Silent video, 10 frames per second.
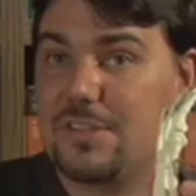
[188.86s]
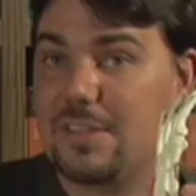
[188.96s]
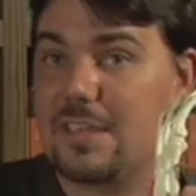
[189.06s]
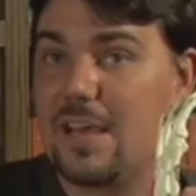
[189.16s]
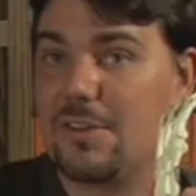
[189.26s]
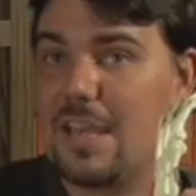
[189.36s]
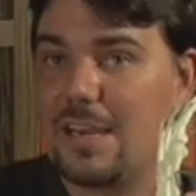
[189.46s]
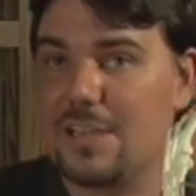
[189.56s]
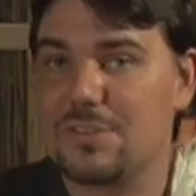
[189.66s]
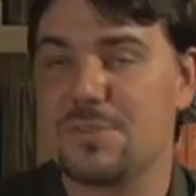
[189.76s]
and the
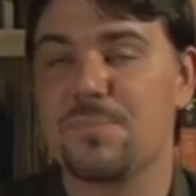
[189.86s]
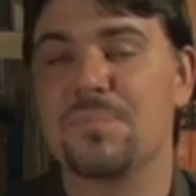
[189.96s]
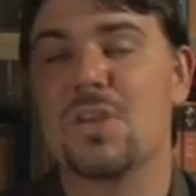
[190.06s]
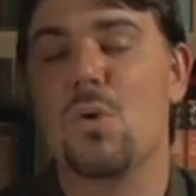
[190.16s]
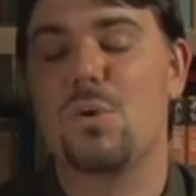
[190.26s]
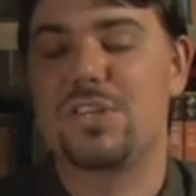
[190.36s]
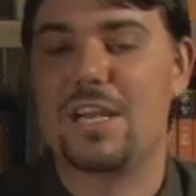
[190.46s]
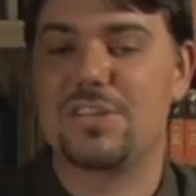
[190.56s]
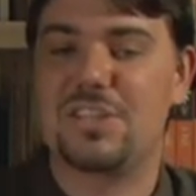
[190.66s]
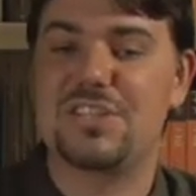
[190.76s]
calcaneus, which
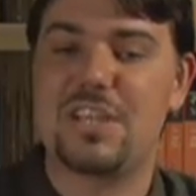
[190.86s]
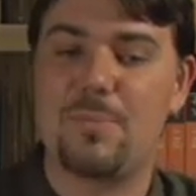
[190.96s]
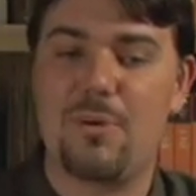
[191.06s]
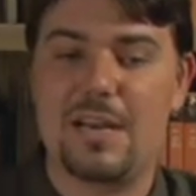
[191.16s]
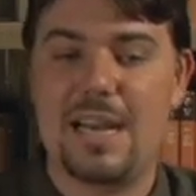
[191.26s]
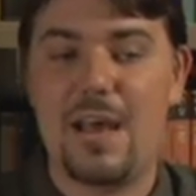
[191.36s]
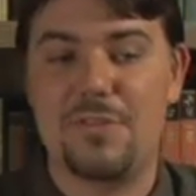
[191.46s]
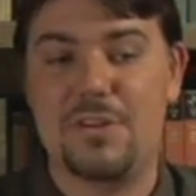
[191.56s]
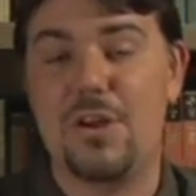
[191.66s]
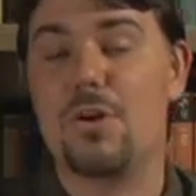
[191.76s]
actually separated out
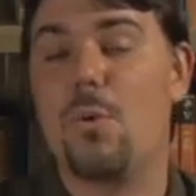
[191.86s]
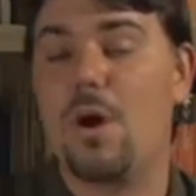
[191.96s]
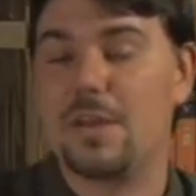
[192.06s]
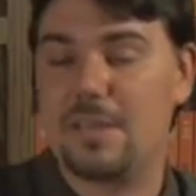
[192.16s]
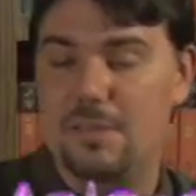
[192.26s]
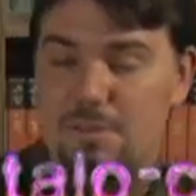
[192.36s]
the knuckle-walking